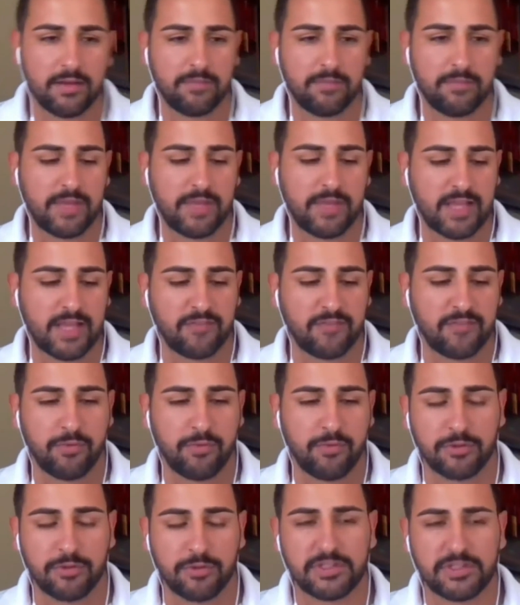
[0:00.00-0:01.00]
my life
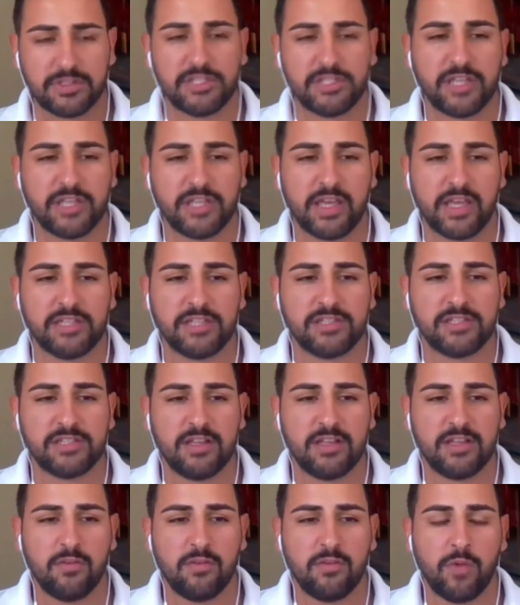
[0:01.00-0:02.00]
personally changed
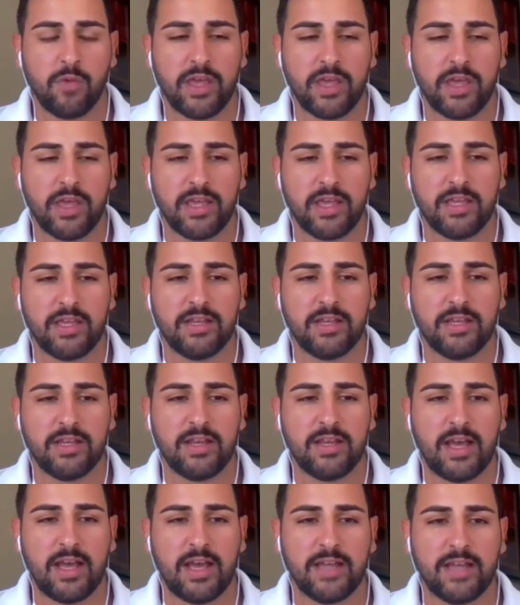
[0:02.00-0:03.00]

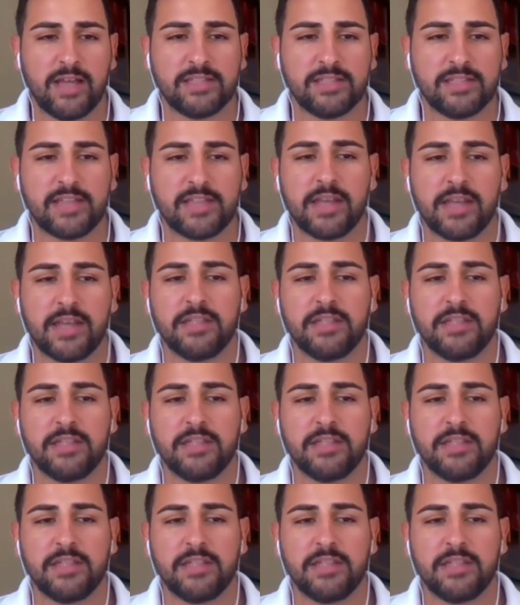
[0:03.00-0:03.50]
when I decided